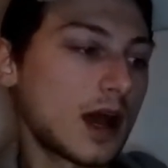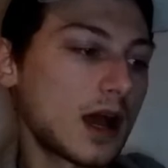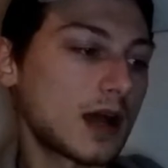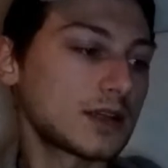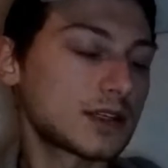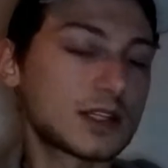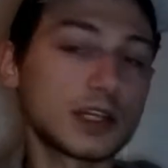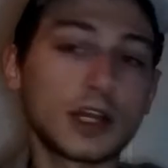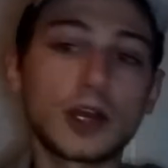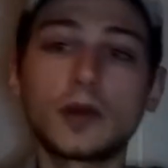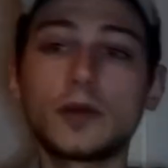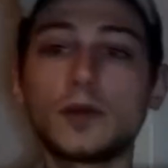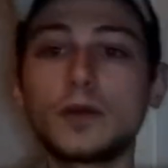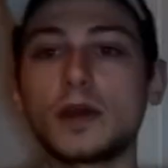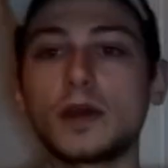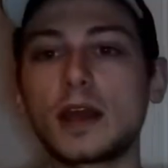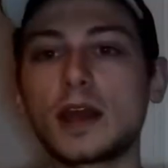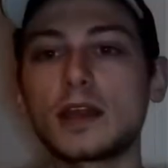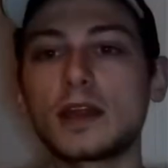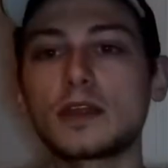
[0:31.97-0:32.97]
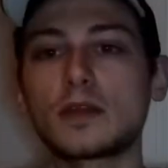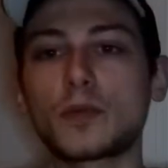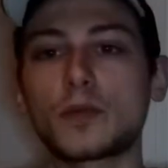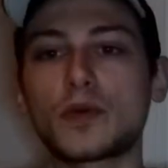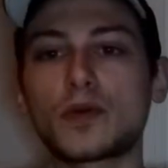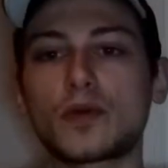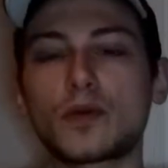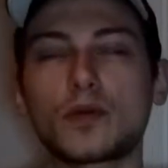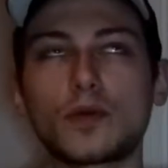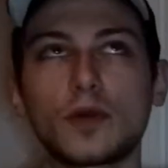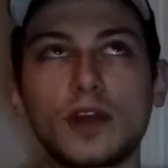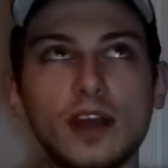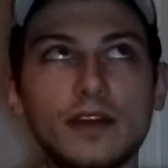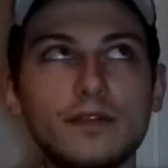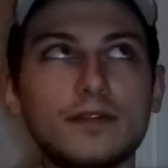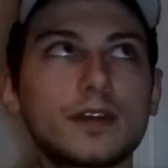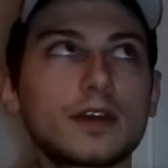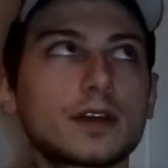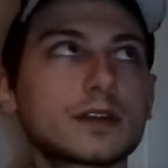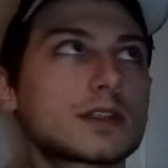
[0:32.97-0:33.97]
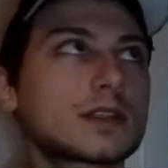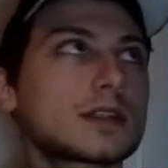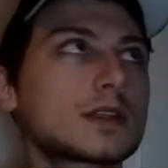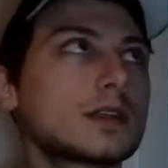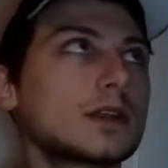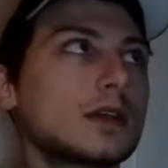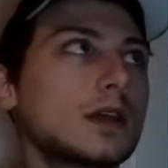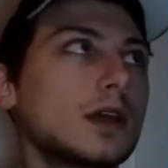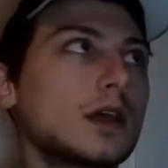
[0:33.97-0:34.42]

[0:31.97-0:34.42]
so in the previous